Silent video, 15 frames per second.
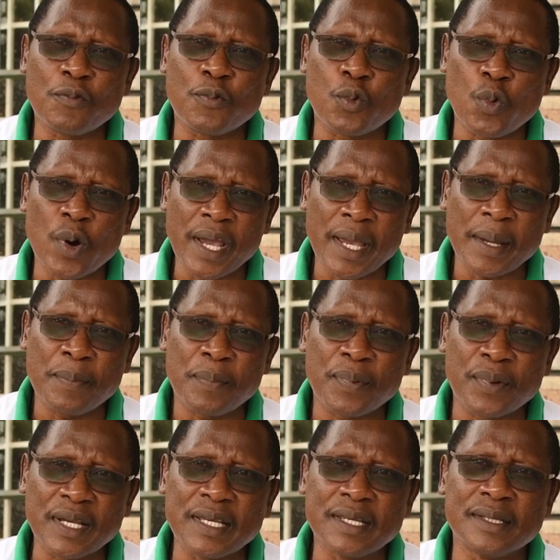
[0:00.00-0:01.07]
web
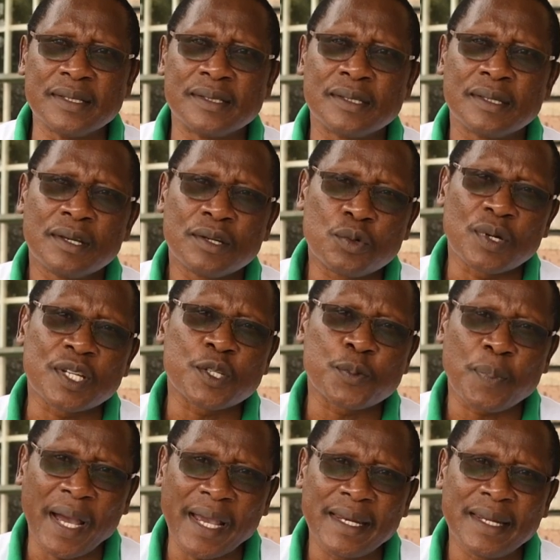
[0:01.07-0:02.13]
is to a
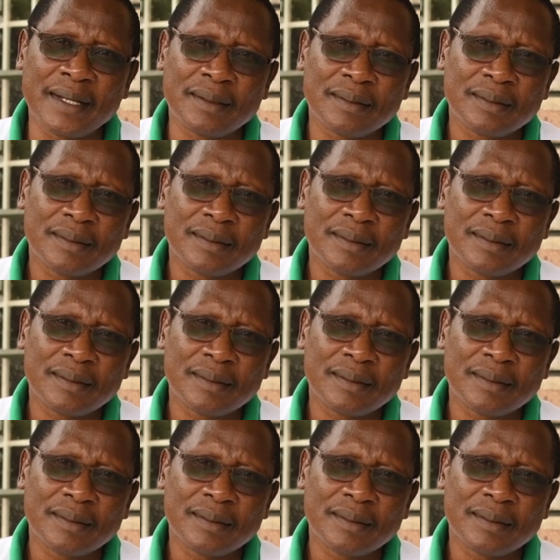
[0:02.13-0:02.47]
spider,